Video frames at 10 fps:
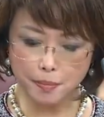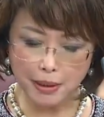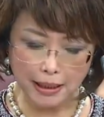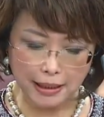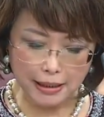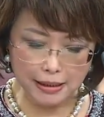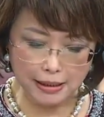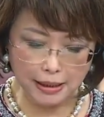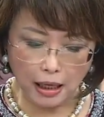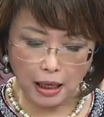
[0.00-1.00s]
in place,
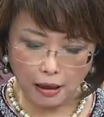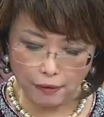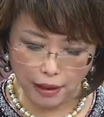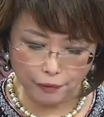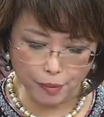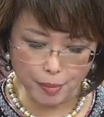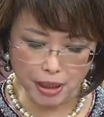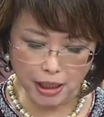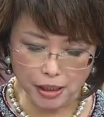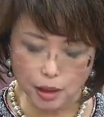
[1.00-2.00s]
our
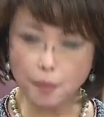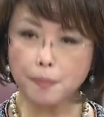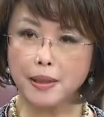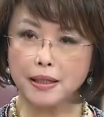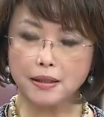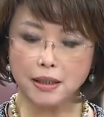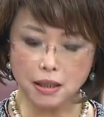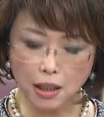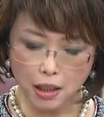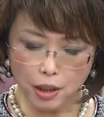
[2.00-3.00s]
government has
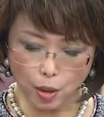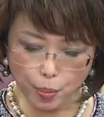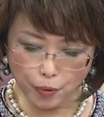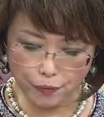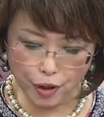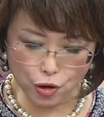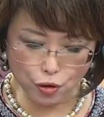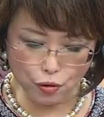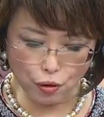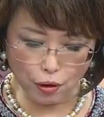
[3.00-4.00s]
completed the
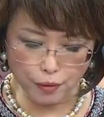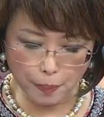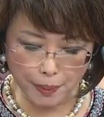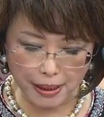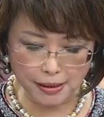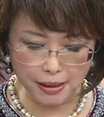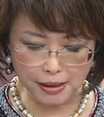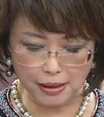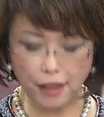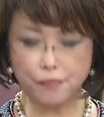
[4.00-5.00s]
provision of the
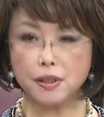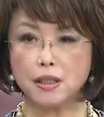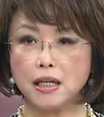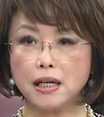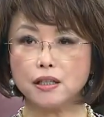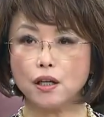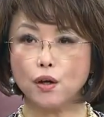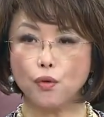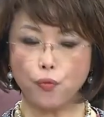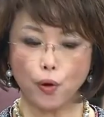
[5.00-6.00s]
basic safety net
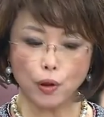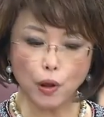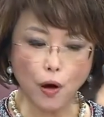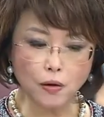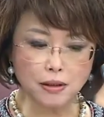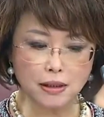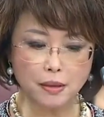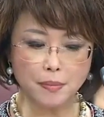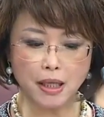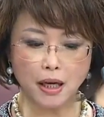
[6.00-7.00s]
for
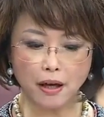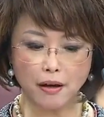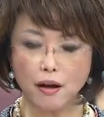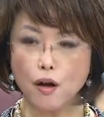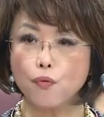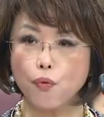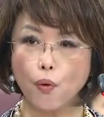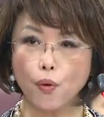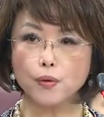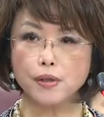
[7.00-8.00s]
long-term care
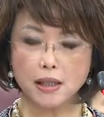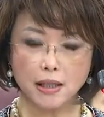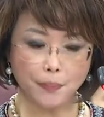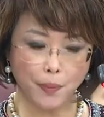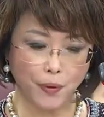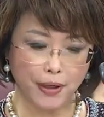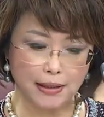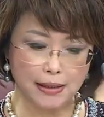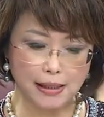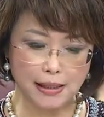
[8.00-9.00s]
for all
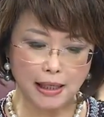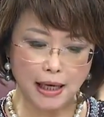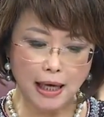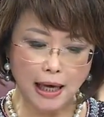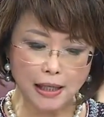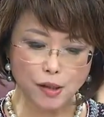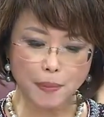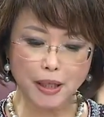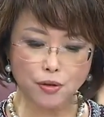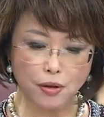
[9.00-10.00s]
Singaporeans,
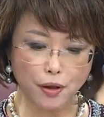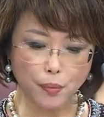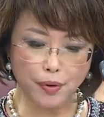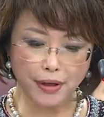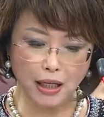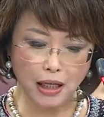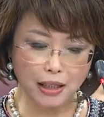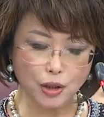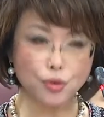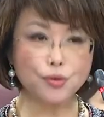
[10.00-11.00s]
especially with
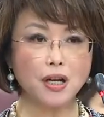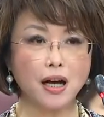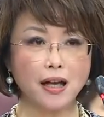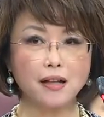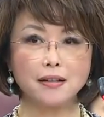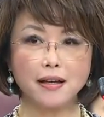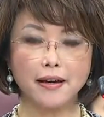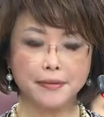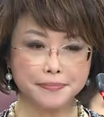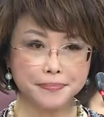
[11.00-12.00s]
regard to their health
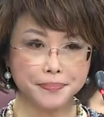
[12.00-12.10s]
care.